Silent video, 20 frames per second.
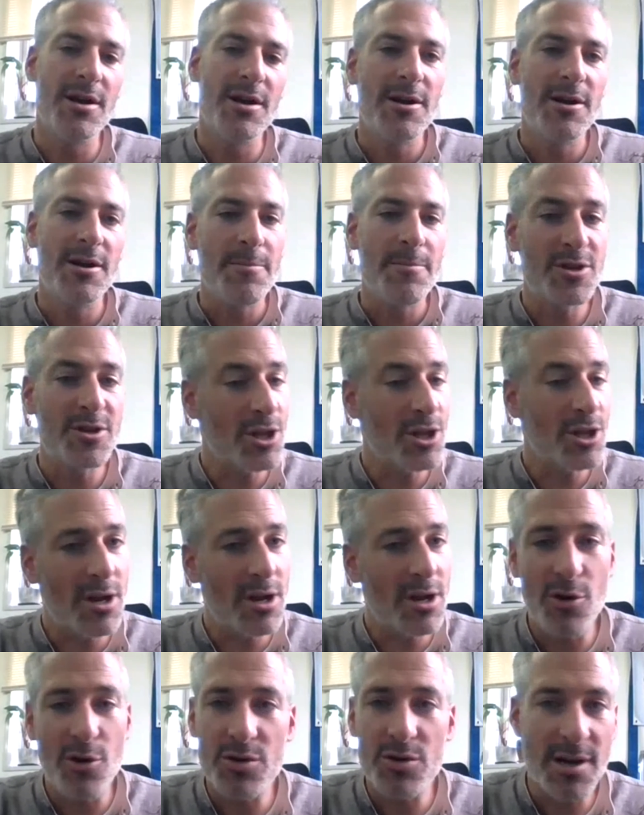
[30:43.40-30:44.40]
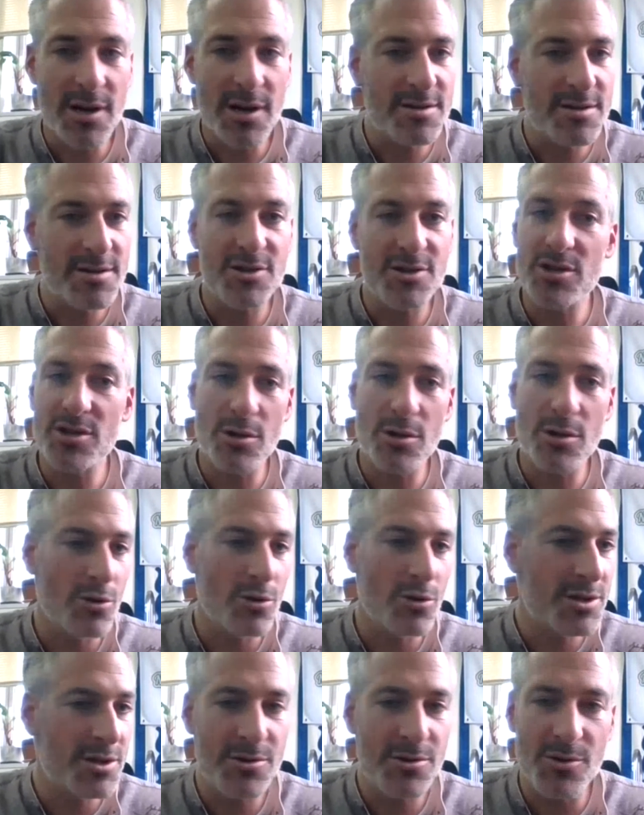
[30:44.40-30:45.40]
There's a lot of hotels that just closed their
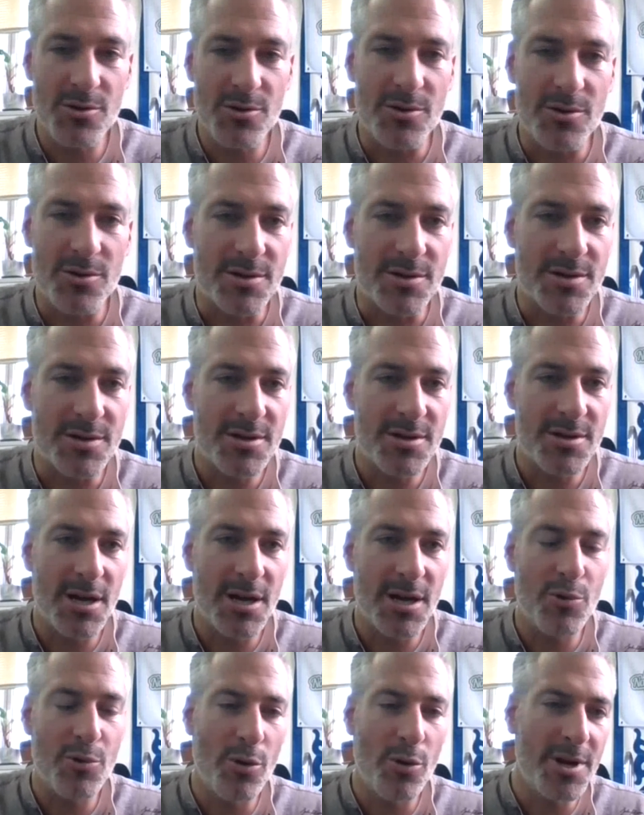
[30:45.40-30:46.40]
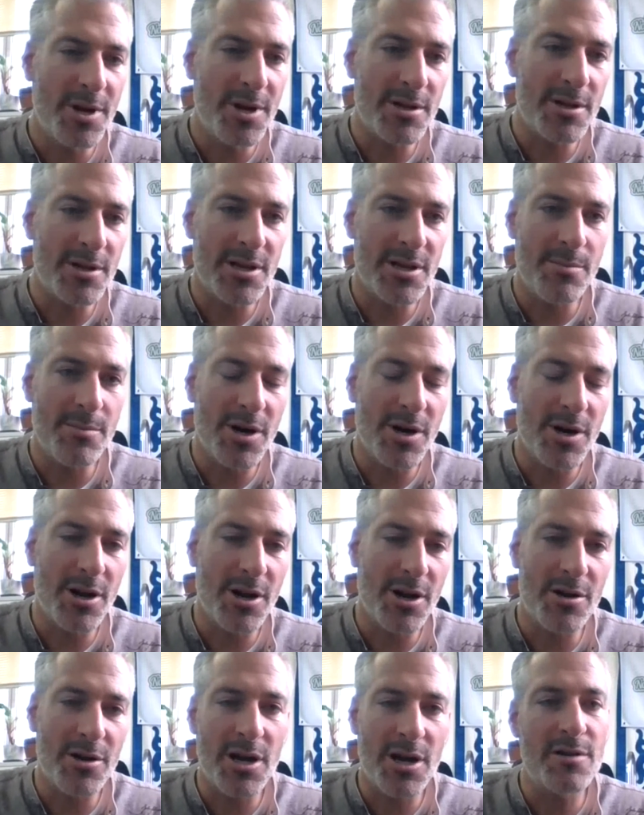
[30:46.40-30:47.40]
doors, not permanently, but on a
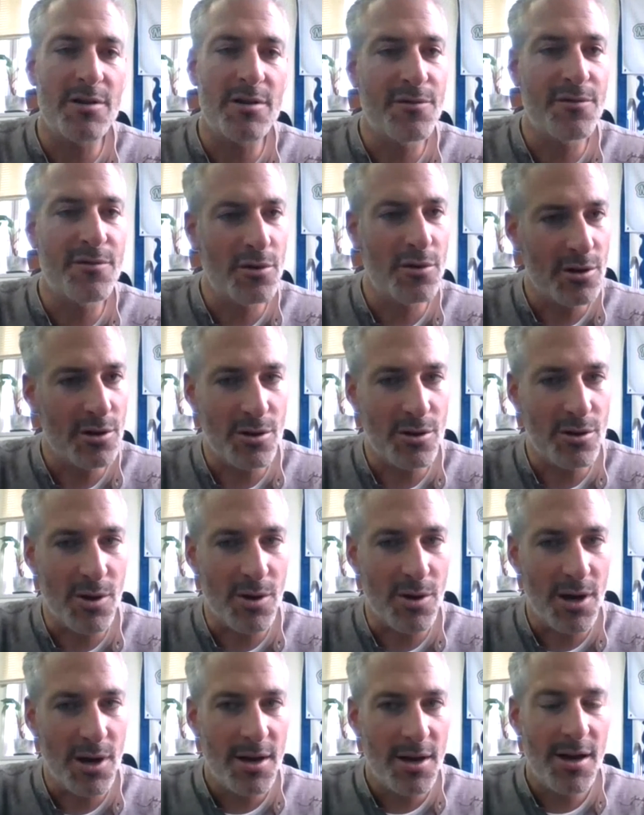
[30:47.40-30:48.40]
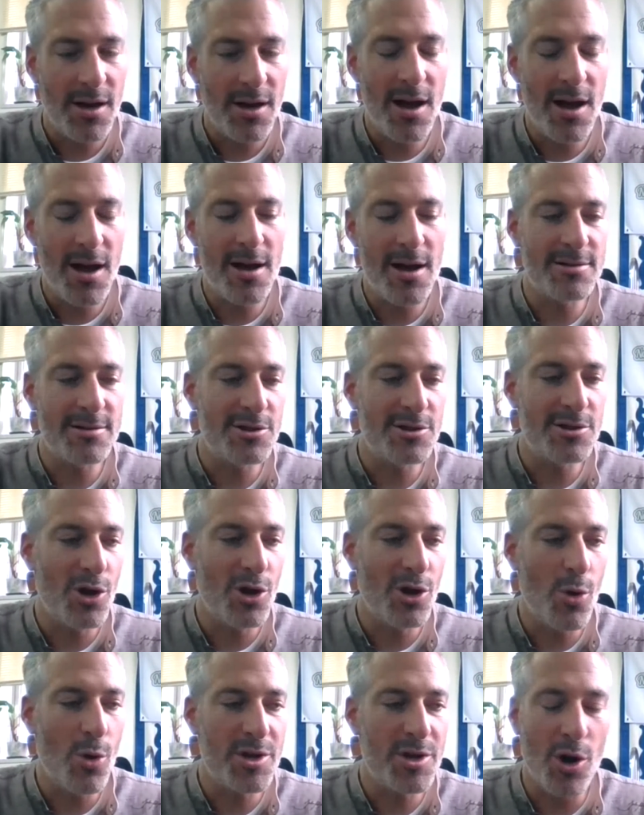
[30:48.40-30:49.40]
kind of furlough. And we
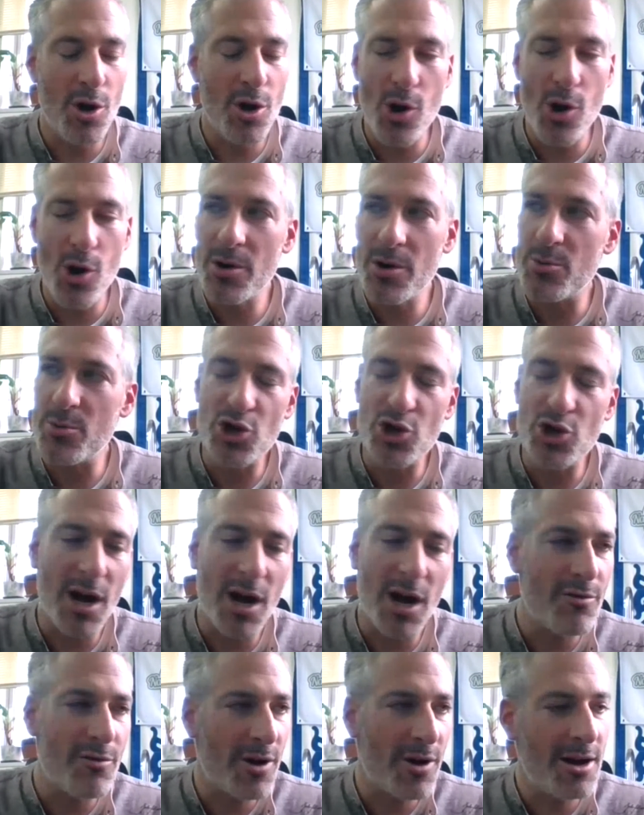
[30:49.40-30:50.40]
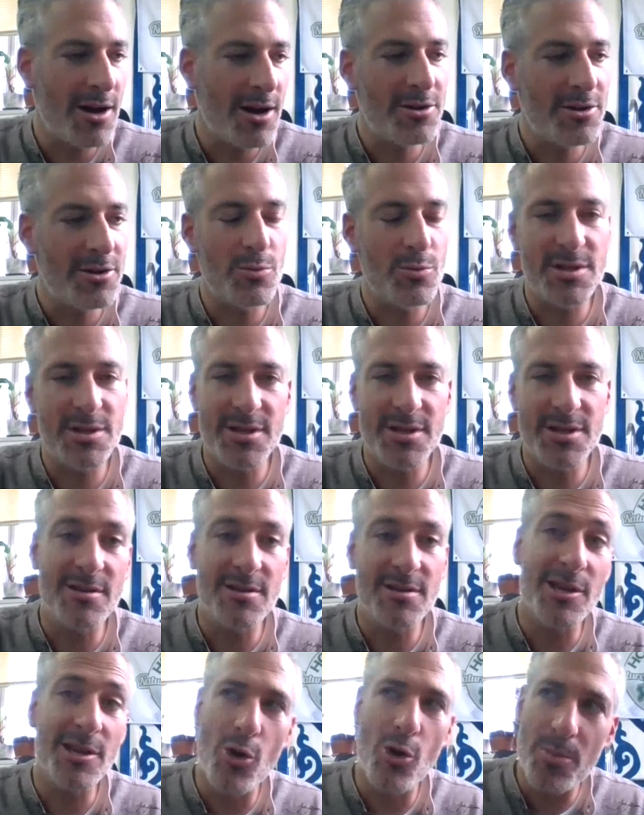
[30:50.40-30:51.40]
go and we drive around and we see, are they
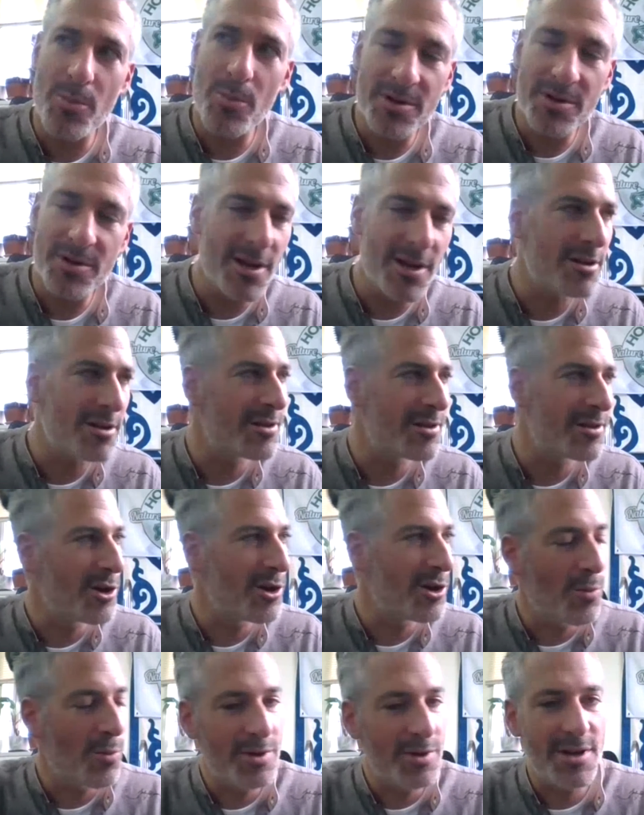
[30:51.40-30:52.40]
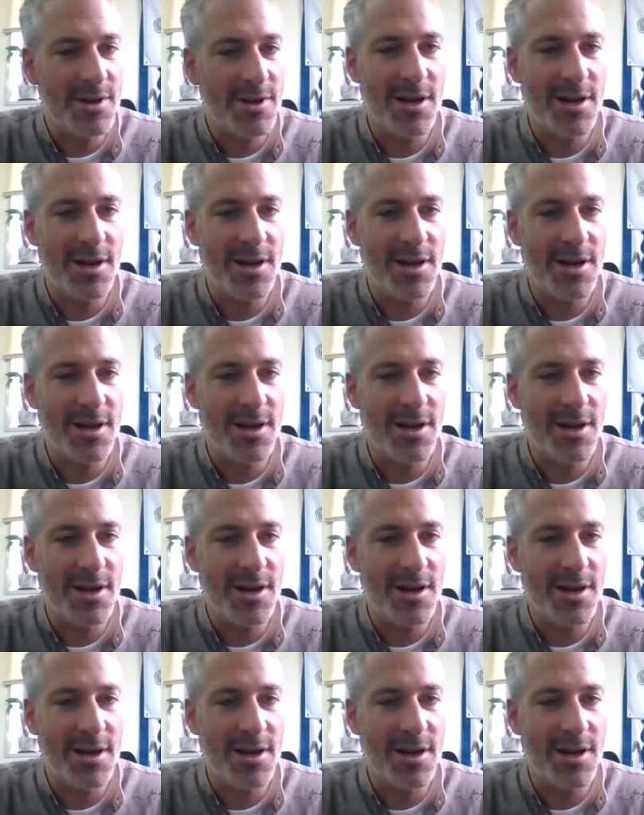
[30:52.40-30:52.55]
open yet? Are they open yet?